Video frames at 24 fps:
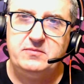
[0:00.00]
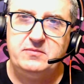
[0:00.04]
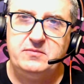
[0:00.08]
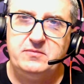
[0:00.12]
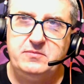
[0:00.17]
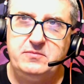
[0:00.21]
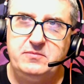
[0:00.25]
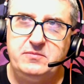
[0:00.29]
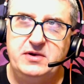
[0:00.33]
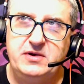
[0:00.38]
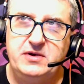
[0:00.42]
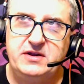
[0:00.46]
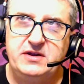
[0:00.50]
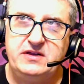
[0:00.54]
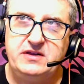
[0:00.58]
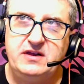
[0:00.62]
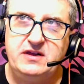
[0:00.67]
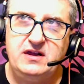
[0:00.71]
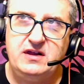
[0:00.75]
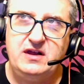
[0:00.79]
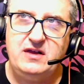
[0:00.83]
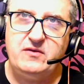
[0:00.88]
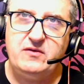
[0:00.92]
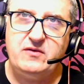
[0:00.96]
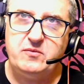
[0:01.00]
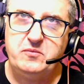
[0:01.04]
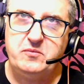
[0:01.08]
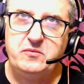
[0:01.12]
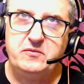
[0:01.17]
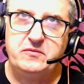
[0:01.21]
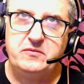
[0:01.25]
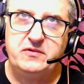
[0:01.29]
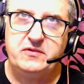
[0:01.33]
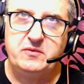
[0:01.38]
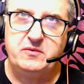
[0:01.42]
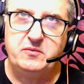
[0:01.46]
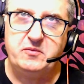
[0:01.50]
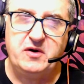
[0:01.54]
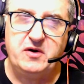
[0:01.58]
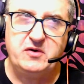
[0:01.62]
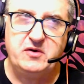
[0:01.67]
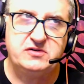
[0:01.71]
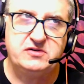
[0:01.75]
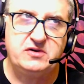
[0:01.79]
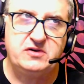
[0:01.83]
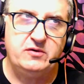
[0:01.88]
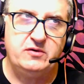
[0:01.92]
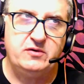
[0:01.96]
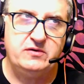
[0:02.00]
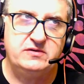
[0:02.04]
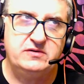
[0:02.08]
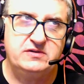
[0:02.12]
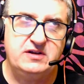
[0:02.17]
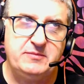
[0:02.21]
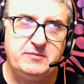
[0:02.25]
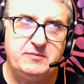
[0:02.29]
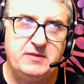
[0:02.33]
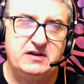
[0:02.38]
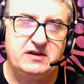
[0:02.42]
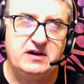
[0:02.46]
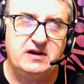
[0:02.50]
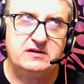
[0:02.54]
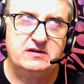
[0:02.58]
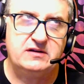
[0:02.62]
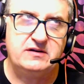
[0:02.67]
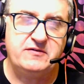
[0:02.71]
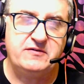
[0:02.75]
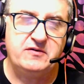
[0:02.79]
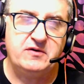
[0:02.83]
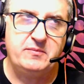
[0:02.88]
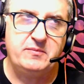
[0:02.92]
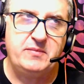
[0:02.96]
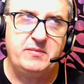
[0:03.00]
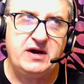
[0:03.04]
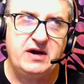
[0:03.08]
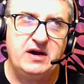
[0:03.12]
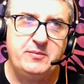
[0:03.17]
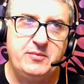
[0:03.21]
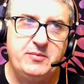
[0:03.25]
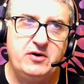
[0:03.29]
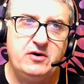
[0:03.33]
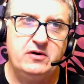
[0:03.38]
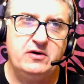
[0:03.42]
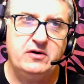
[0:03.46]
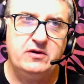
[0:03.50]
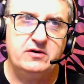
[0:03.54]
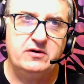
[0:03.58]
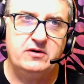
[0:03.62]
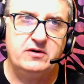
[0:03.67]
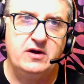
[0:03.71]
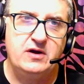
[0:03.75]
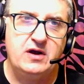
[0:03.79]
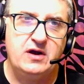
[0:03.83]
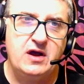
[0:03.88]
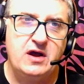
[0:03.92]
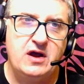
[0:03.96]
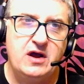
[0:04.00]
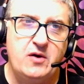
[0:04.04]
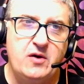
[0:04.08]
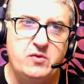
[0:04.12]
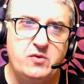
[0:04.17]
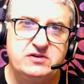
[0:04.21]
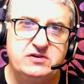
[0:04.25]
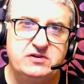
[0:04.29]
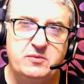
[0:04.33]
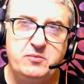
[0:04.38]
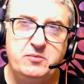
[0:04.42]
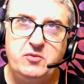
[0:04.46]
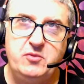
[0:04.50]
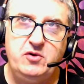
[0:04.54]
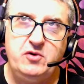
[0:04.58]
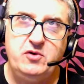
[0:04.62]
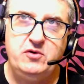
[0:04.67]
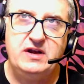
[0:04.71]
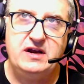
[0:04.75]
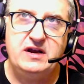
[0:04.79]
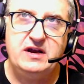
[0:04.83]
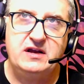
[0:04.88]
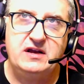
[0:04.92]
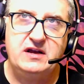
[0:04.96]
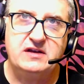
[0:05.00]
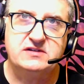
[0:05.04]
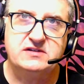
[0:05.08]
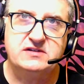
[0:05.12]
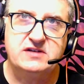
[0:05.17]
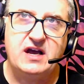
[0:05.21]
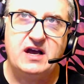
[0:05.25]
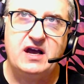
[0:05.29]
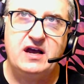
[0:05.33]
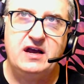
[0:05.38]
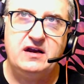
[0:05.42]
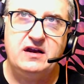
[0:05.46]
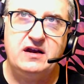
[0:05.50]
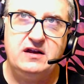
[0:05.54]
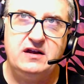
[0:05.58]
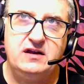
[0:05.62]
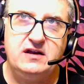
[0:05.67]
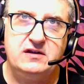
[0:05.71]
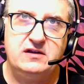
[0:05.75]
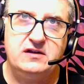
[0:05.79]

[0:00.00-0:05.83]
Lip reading: But even when I was going to see my doctor for a bipolar, it was a mood and anxiety